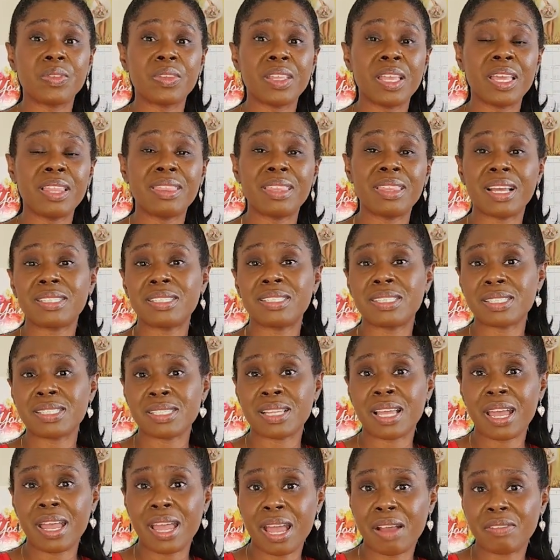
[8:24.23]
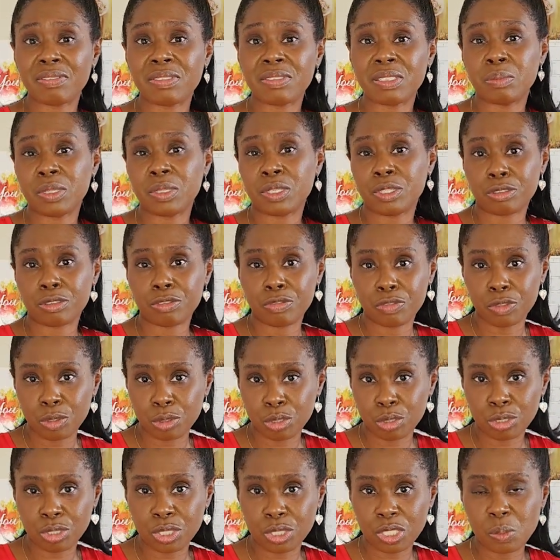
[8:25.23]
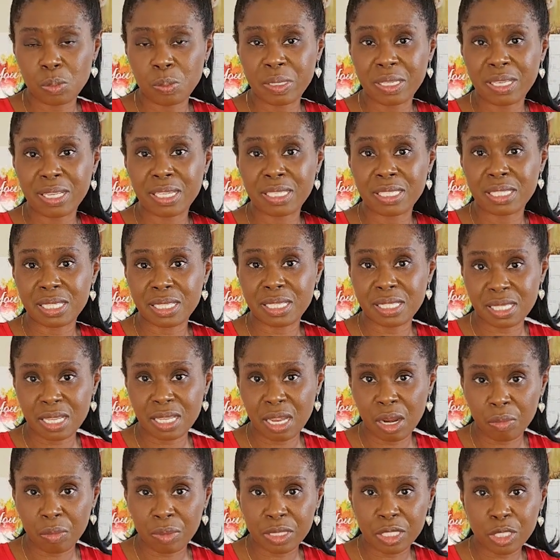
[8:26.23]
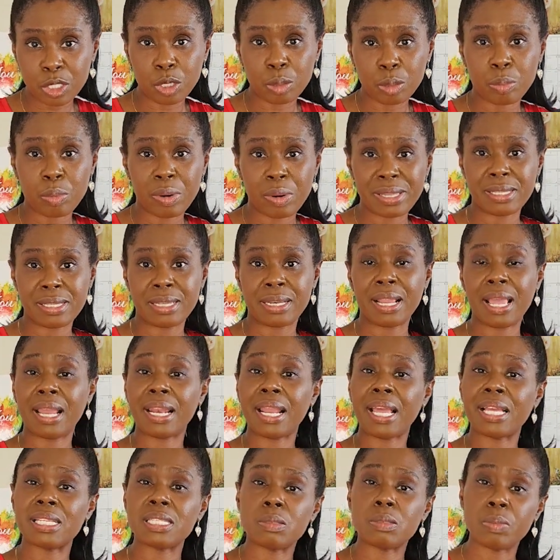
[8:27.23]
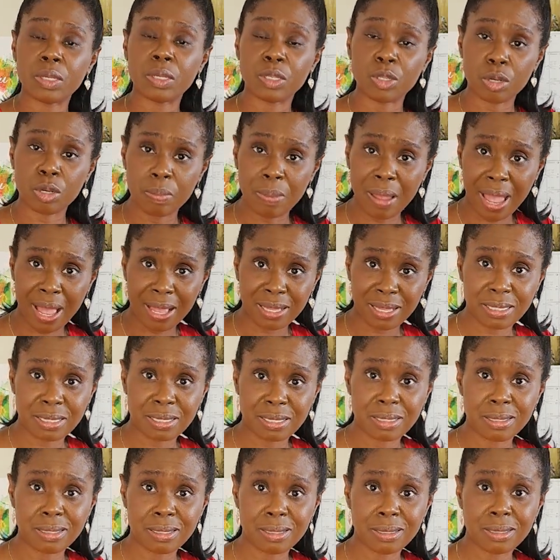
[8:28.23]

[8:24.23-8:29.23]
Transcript: And that does not have to be your future just because it is currently your present and has been your past.